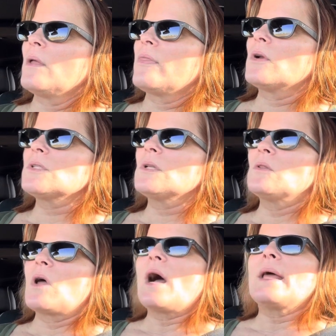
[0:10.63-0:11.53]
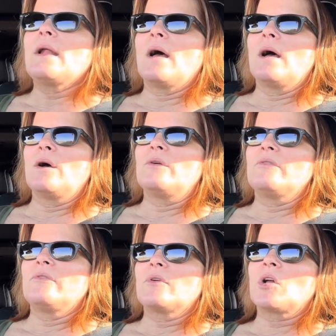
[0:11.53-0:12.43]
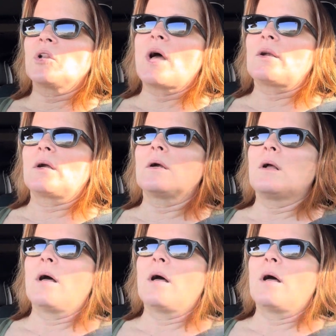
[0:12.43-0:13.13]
There's a lot of clutter